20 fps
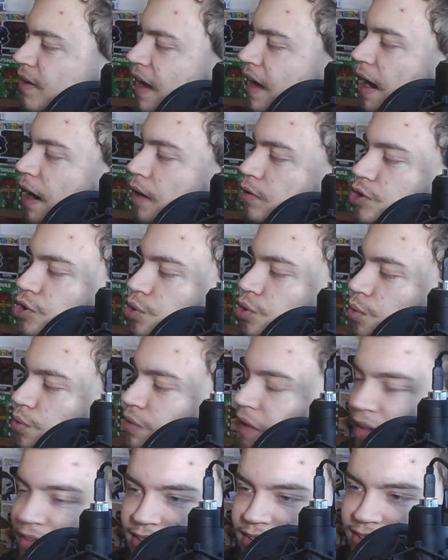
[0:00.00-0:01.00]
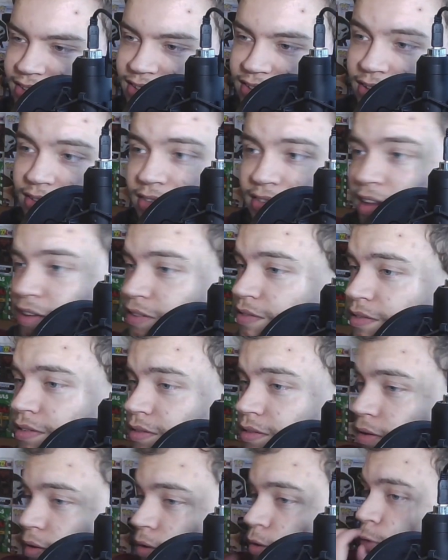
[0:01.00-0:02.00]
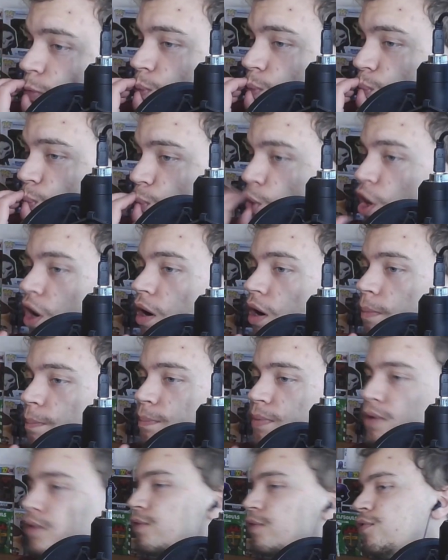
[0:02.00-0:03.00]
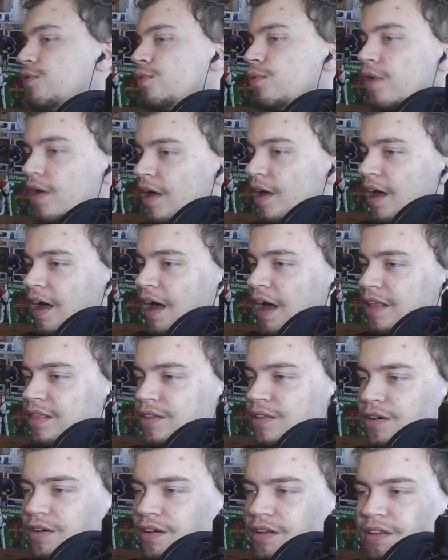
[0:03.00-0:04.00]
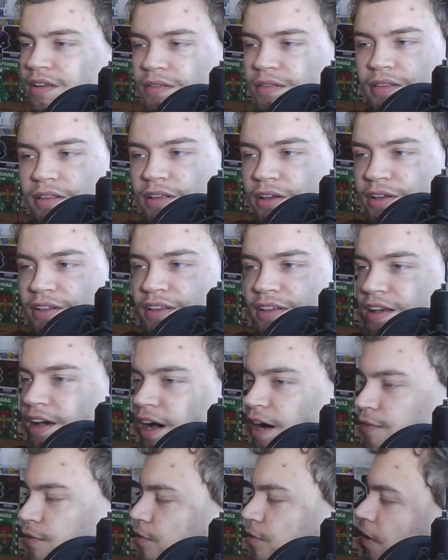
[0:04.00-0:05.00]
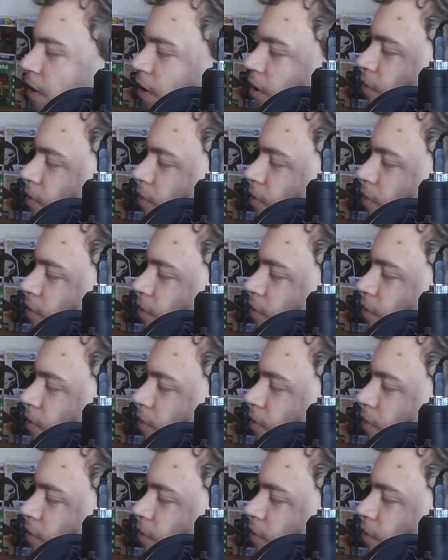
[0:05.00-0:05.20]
how short that list is. That's beautiful. And look at the cover art on